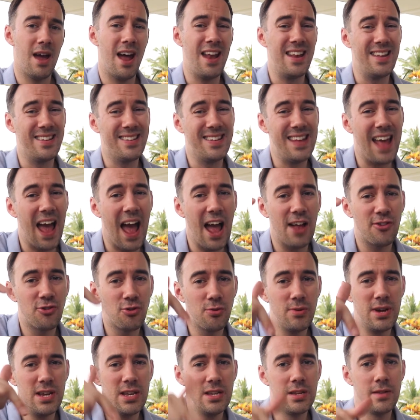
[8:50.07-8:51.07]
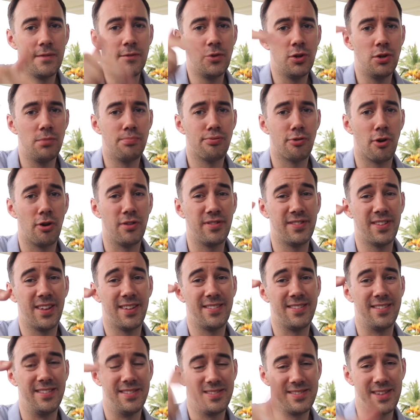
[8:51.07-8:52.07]
and it's the actual interview
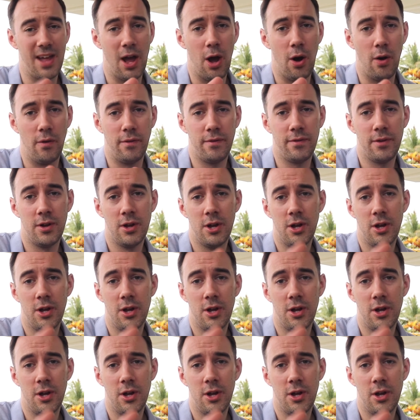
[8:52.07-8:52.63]
process itself.